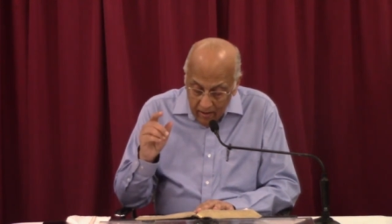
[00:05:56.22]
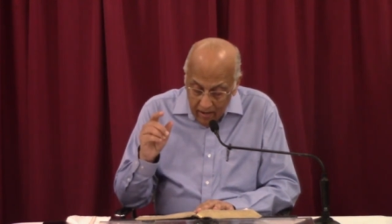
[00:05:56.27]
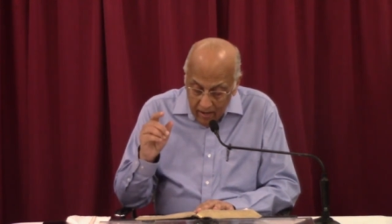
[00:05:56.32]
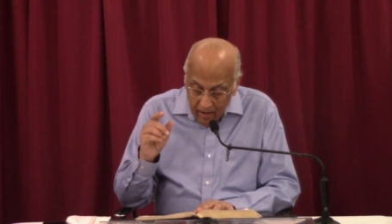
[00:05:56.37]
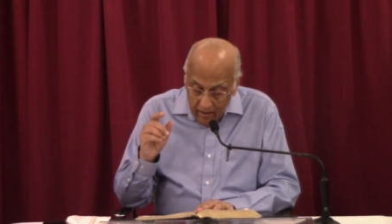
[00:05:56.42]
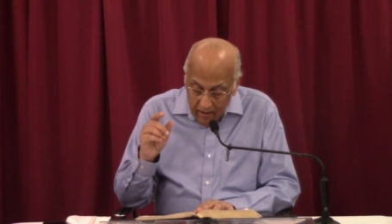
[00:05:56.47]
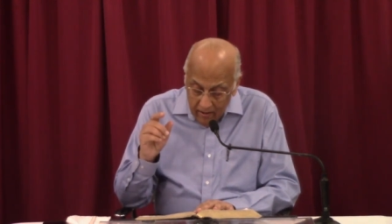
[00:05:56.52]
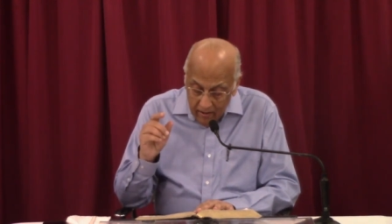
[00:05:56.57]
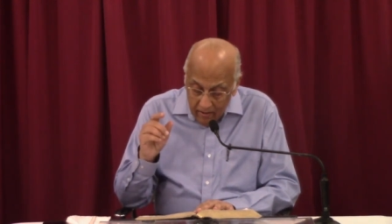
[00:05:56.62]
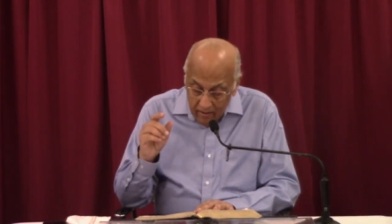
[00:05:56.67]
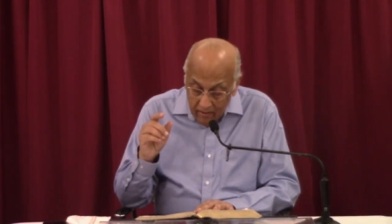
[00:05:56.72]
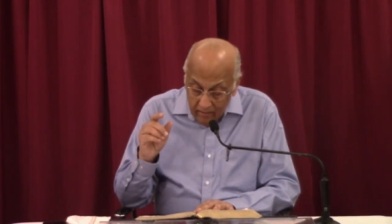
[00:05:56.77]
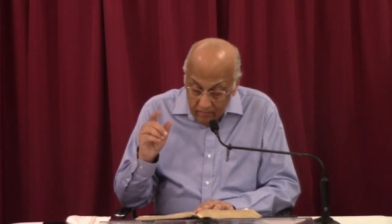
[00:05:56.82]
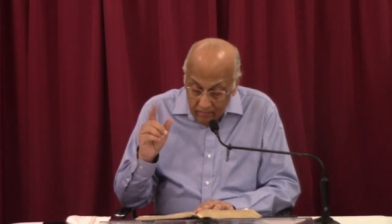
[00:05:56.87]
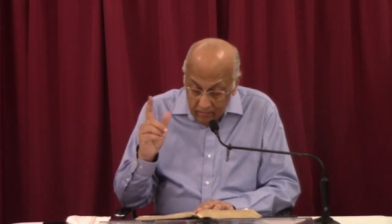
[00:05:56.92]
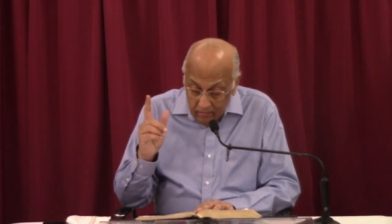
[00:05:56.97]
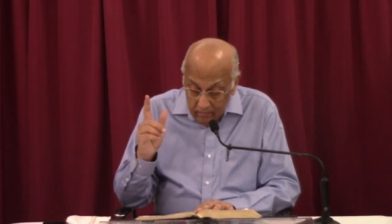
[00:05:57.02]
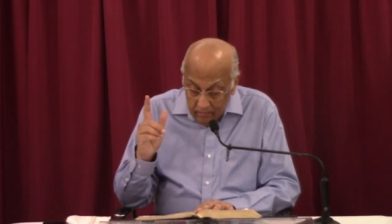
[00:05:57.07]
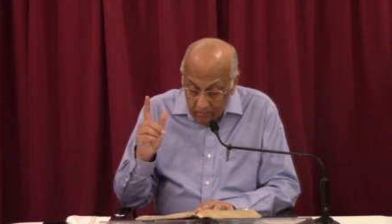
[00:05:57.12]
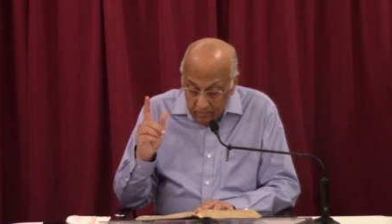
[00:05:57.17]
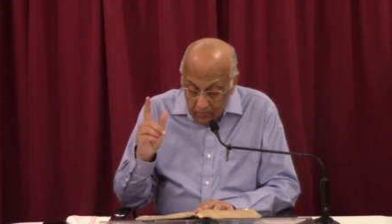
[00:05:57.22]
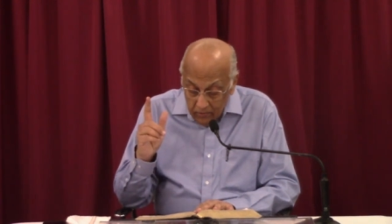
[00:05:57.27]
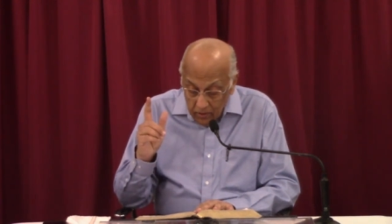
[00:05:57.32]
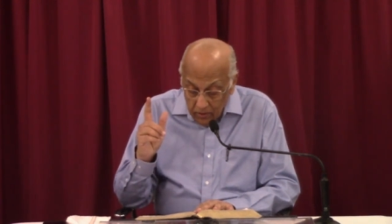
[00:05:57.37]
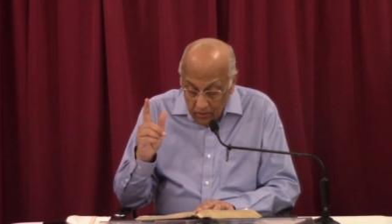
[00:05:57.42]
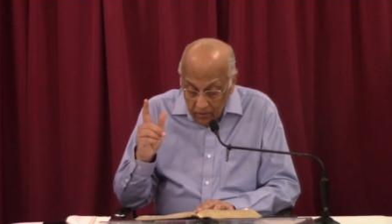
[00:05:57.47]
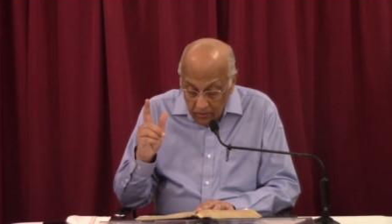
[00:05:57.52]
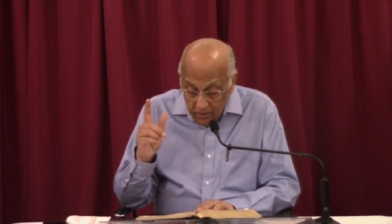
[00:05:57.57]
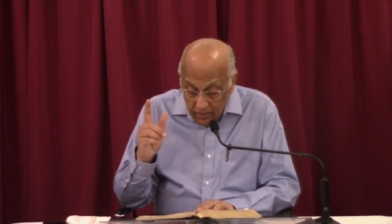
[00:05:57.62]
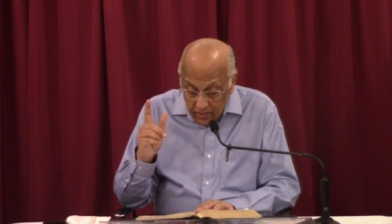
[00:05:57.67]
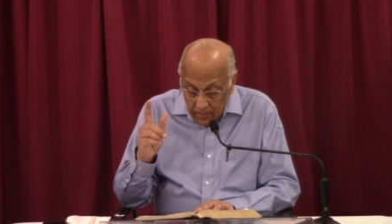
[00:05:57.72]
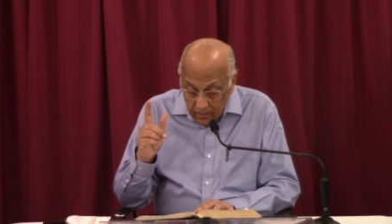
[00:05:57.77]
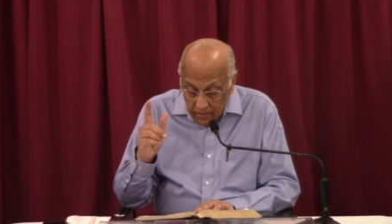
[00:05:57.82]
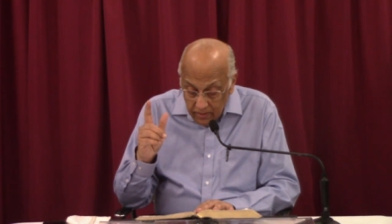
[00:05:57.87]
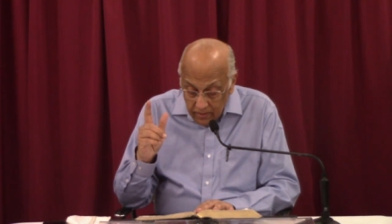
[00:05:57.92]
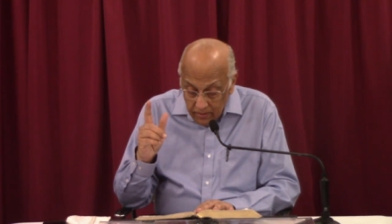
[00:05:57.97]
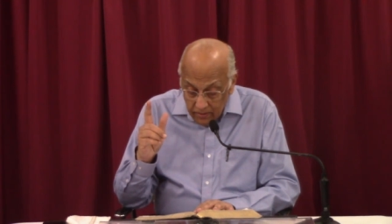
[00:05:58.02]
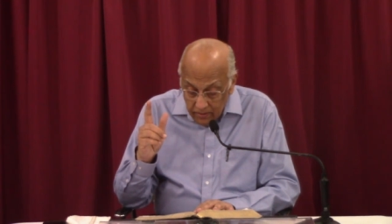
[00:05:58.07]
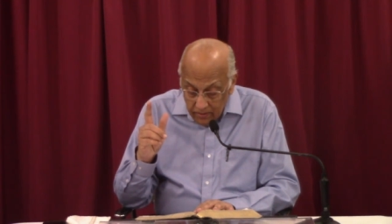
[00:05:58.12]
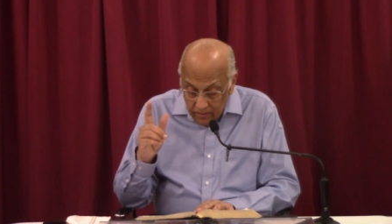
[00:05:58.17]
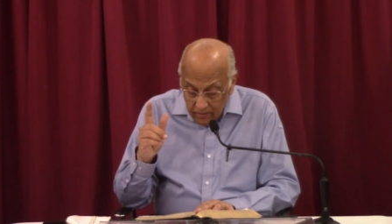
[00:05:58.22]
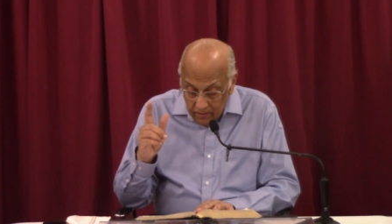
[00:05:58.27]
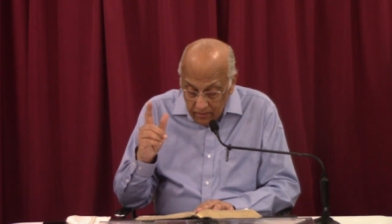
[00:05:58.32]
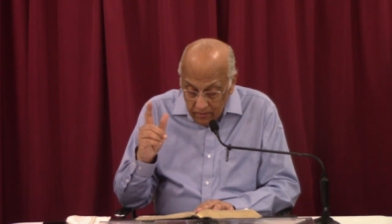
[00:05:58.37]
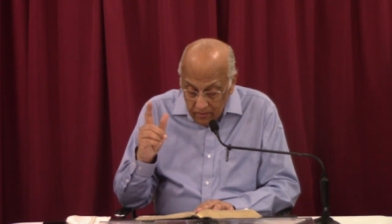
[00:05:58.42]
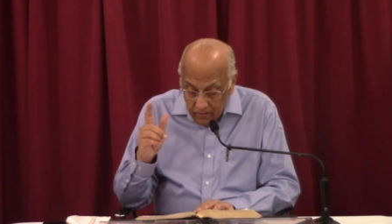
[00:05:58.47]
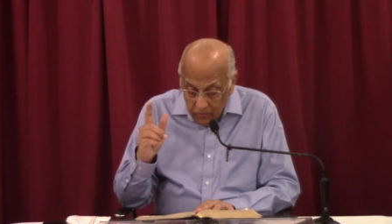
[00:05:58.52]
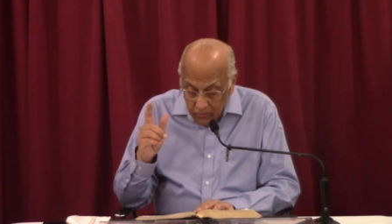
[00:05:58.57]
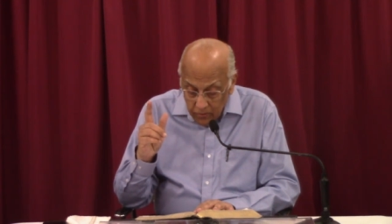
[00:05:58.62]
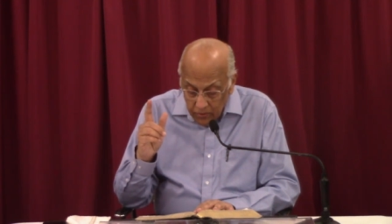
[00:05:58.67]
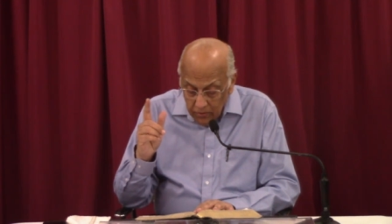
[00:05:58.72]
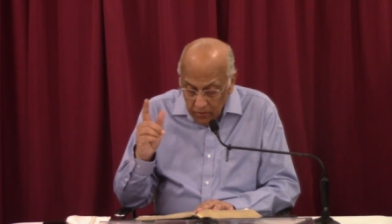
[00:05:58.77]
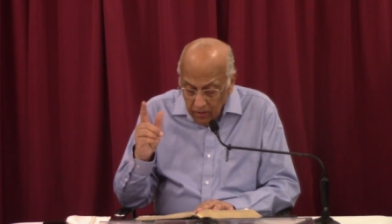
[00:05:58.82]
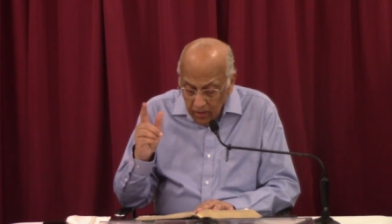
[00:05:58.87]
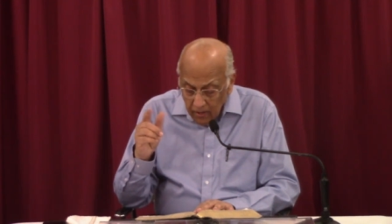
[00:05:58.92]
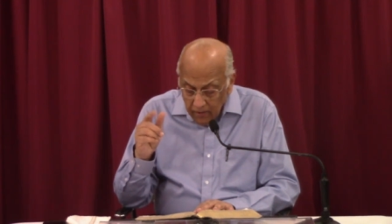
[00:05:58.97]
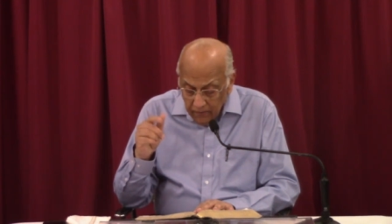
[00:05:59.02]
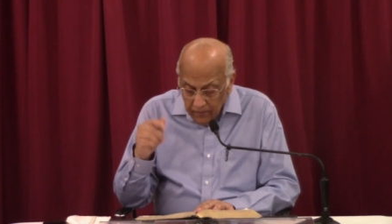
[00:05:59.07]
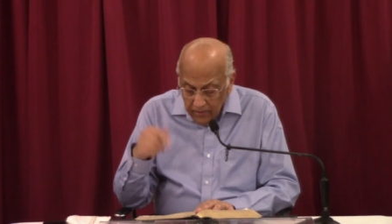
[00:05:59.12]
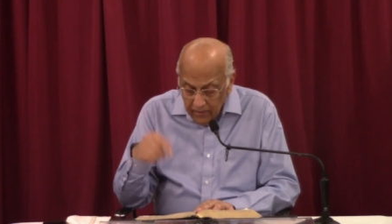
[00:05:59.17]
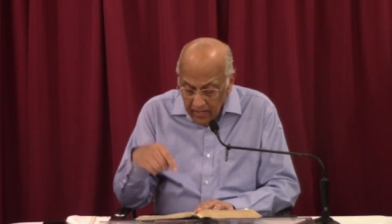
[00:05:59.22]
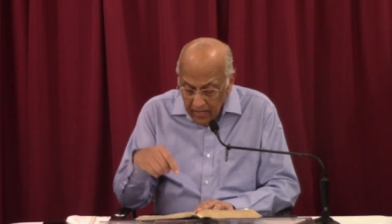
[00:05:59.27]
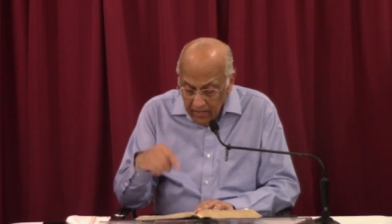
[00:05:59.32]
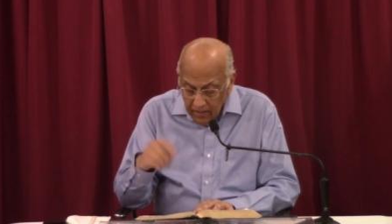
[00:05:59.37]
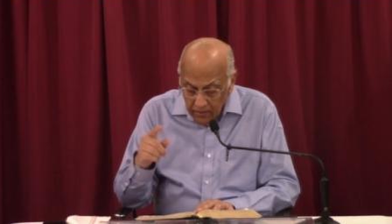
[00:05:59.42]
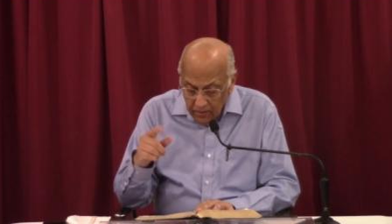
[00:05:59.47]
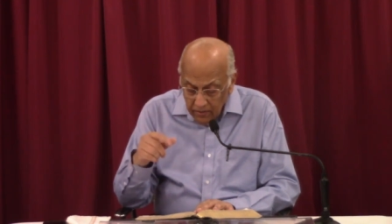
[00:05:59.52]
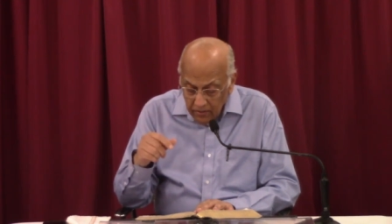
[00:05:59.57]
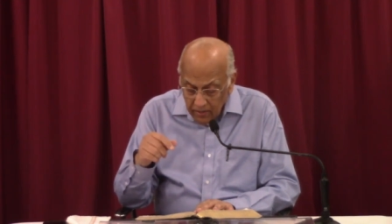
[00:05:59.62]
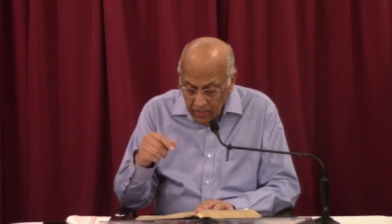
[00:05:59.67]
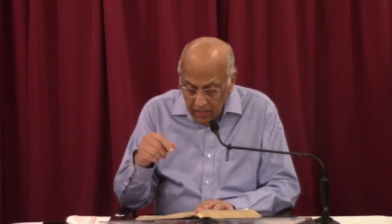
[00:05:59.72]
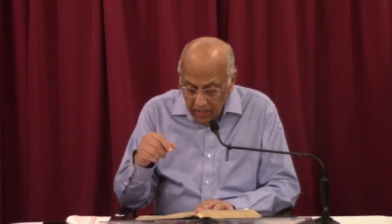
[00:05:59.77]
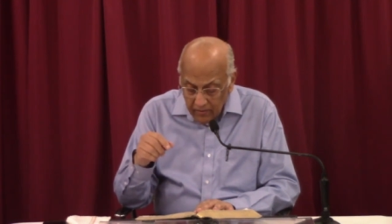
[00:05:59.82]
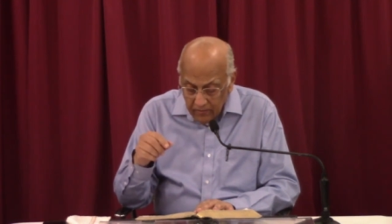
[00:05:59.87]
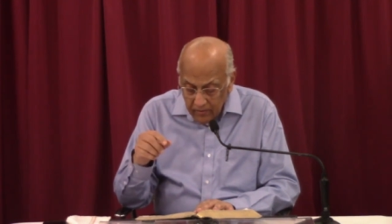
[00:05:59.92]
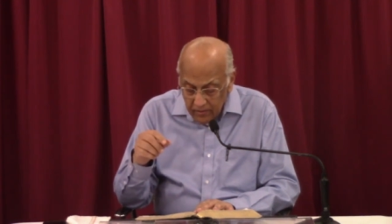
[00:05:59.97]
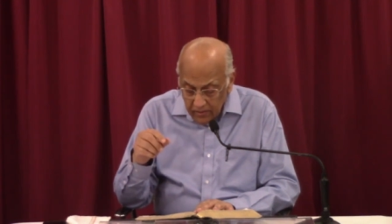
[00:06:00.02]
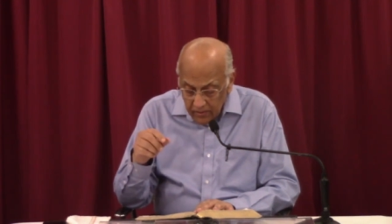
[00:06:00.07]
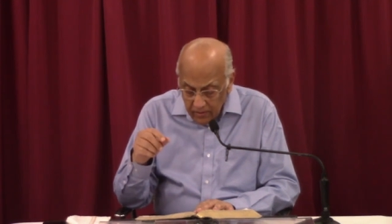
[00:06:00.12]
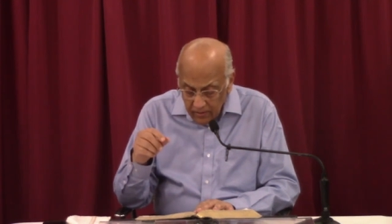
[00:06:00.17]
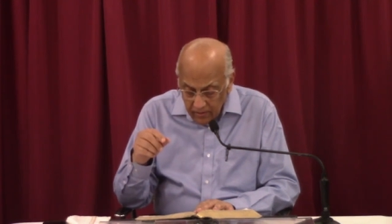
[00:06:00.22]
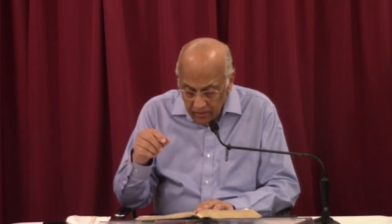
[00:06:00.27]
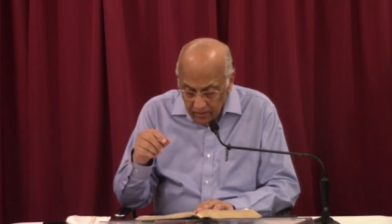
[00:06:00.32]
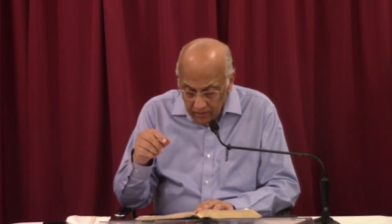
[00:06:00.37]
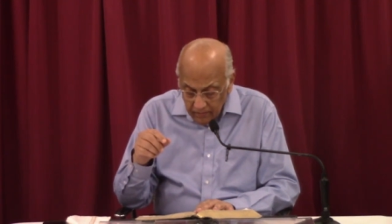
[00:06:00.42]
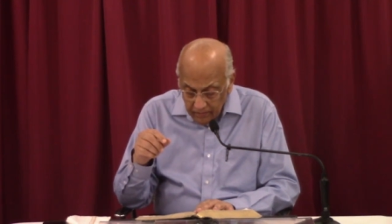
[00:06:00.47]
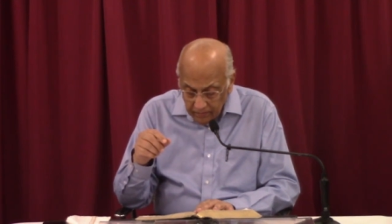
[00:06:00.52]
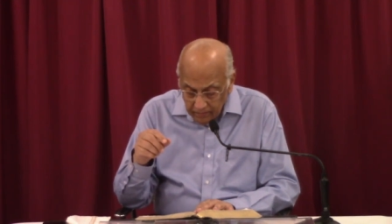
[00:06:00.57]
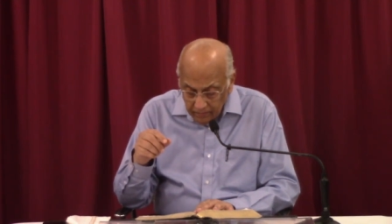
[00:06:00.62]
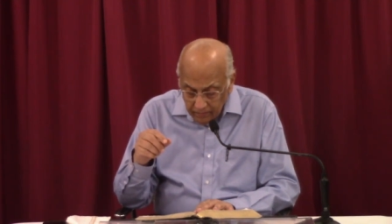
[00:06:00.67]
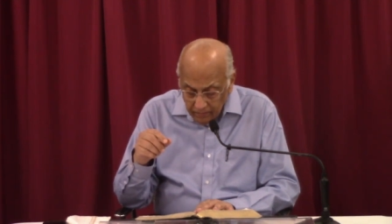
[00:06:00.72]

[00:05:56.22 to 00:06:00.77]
and uh, the Lord says, Would you offer that to your governor?